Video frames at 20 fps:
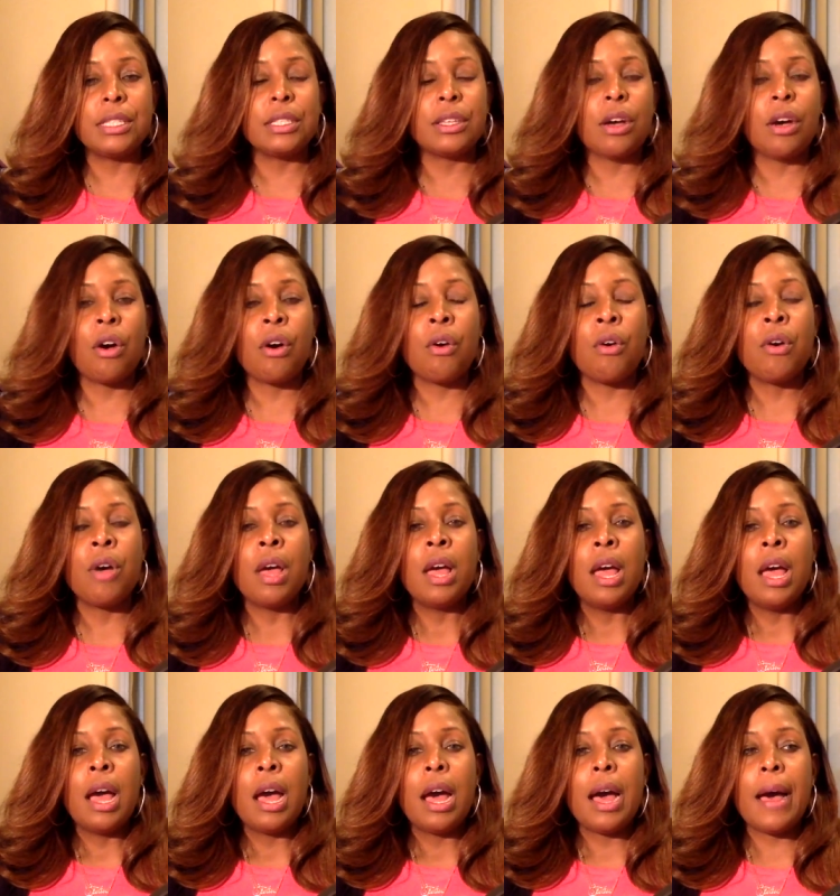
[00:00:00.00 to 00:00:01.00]
So
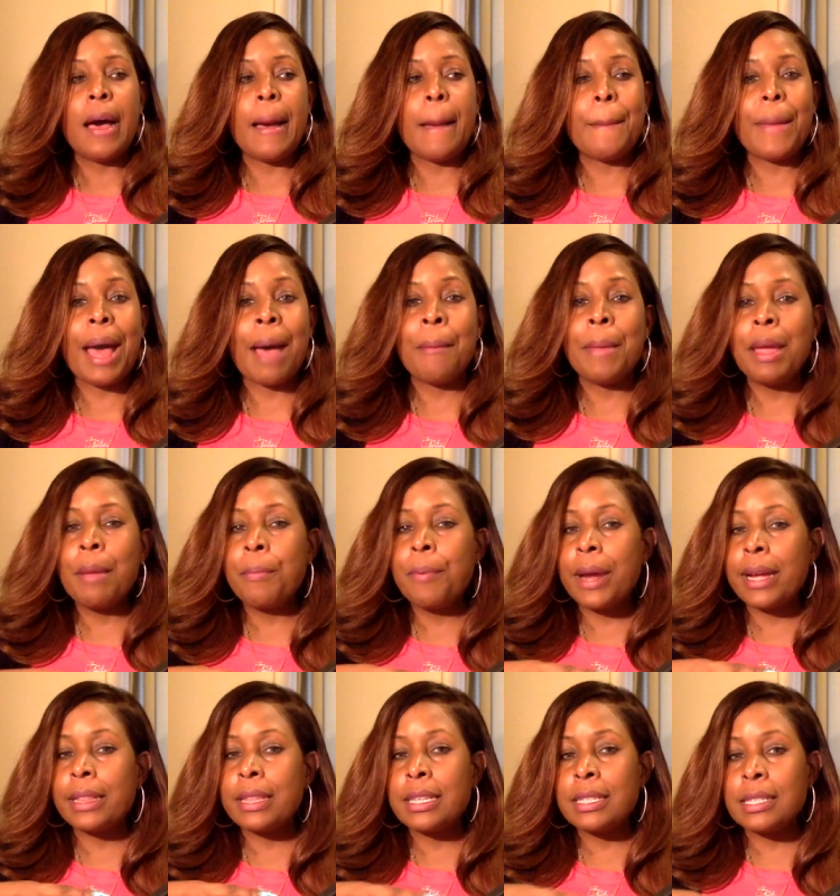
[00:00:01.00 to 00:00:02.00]
I may
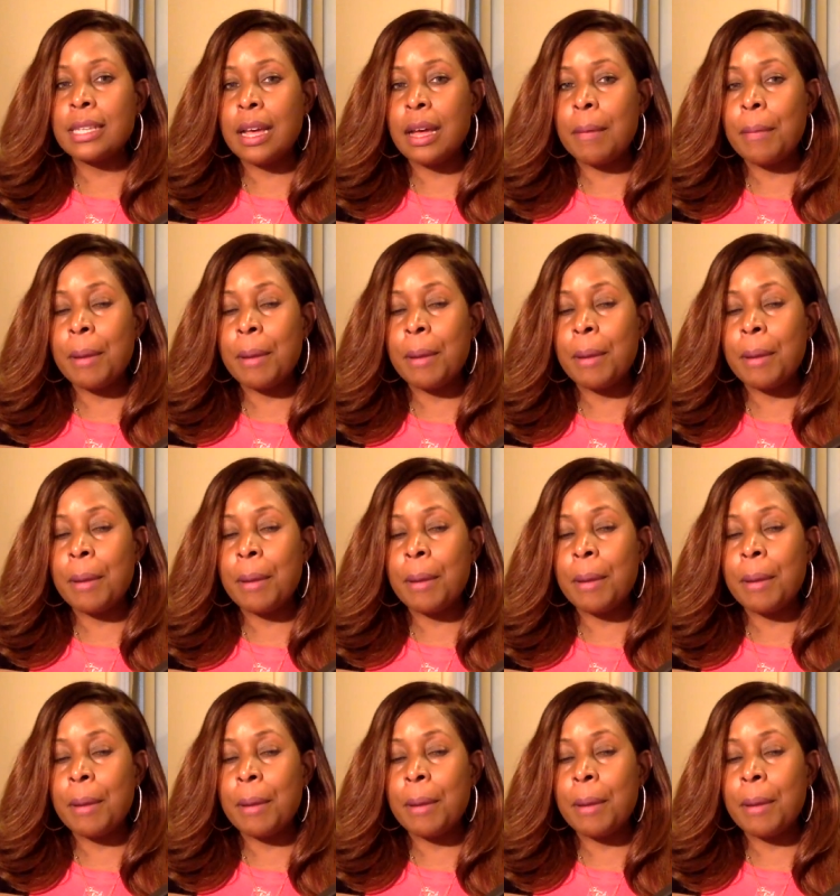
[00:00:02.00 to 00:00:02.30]
break this up.